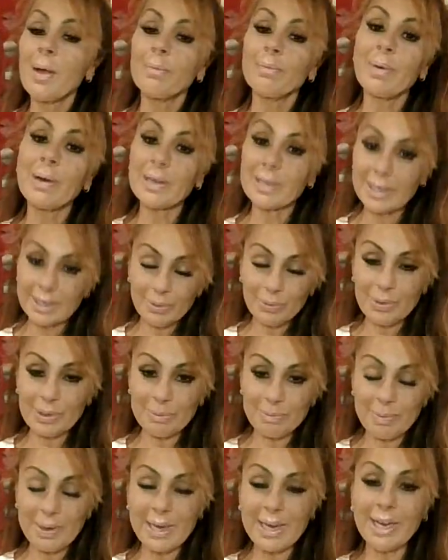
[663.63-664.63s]
But with
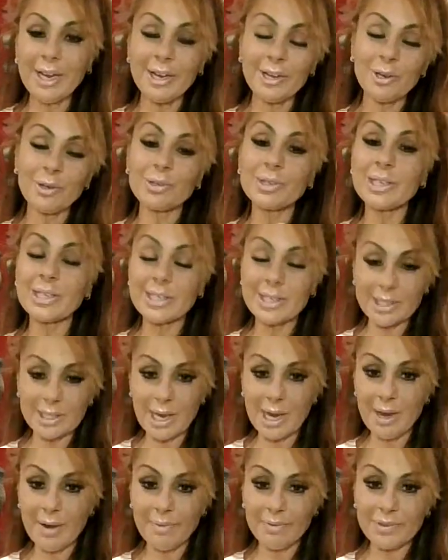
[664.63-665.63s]
me, he knows he's
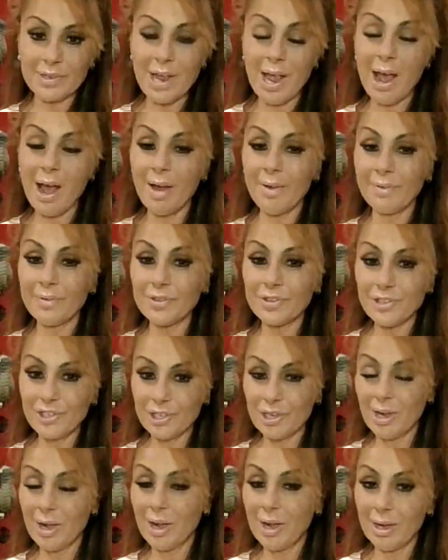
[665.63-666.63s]
safe to have
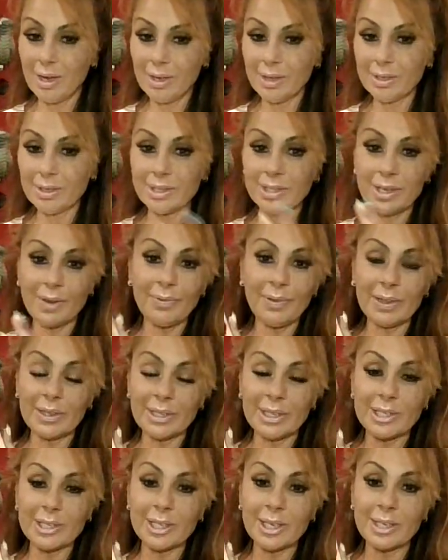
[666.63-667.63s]
uh, stuff like
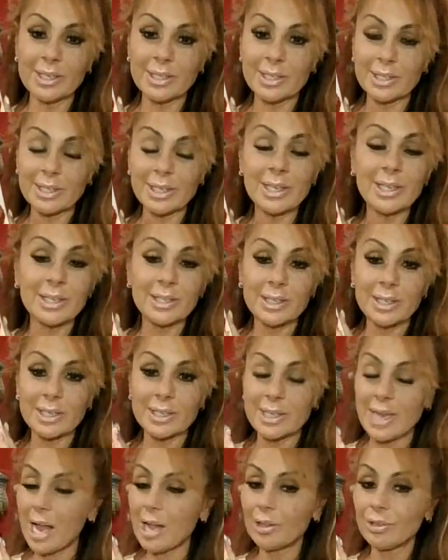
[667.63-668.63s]
this because his,
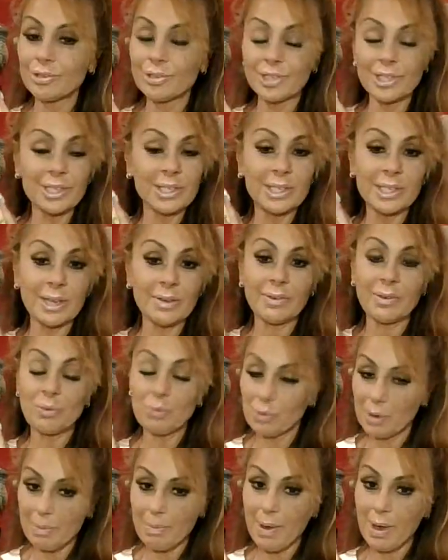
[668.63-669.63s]
his allergies, he doesn't
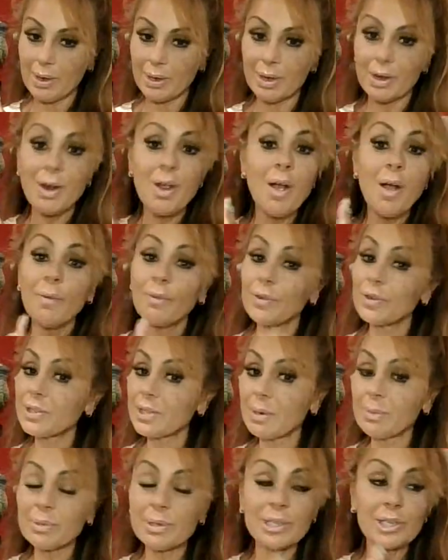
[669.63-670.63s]
worry about it. For
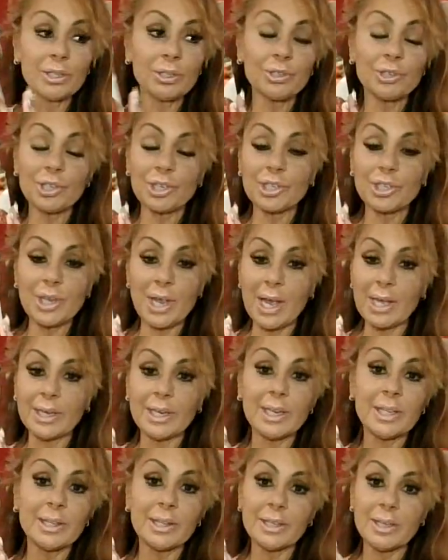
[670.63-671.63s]
some reason, he's allergic to
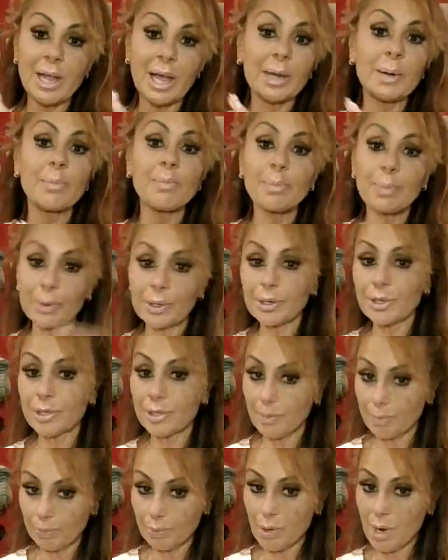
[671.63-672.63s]
any kind of
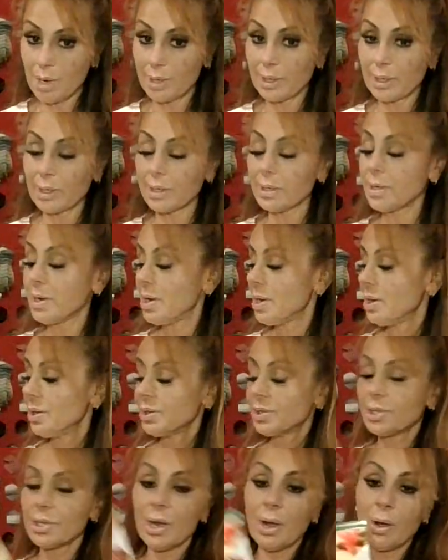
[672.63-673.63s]
bird product,
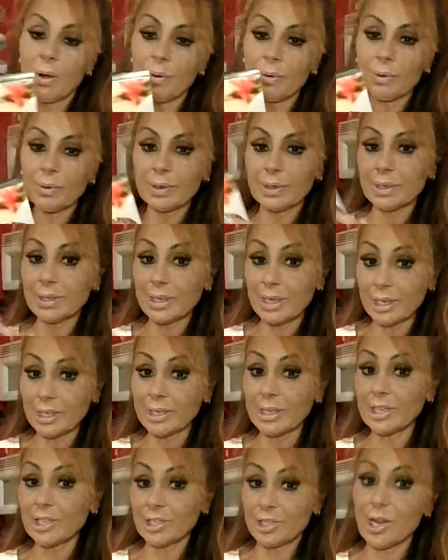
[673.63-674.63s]
so he could
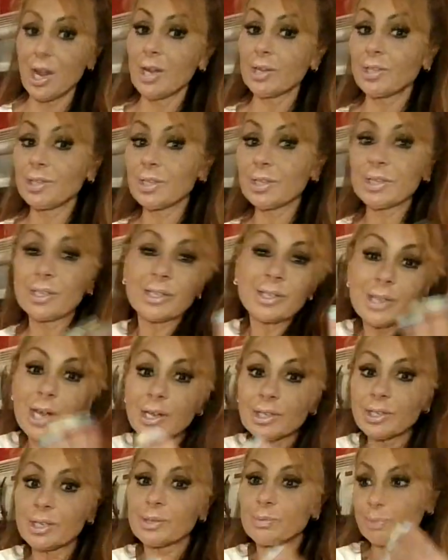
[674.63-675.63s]
eat sausage because
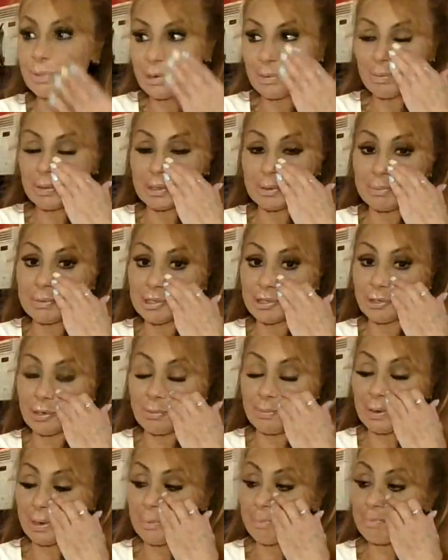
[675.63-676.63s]
sausage is pretty much a mystery
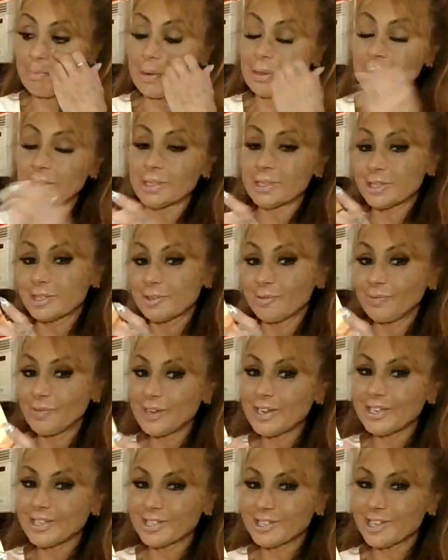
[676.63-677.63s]
meat, but this is
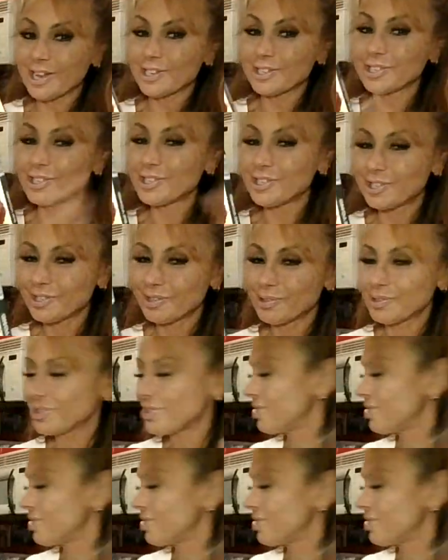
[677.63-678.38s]
vegan sausage, so it's